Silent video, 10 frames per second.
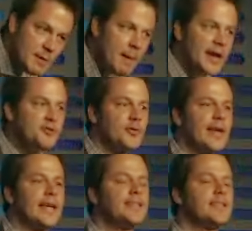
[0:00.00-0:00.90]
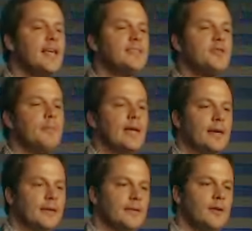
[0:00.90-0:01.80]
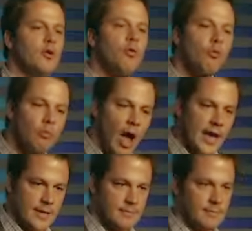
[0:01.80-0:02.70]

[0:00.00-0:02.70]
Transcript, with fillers: me my drink and says to me, Ryan,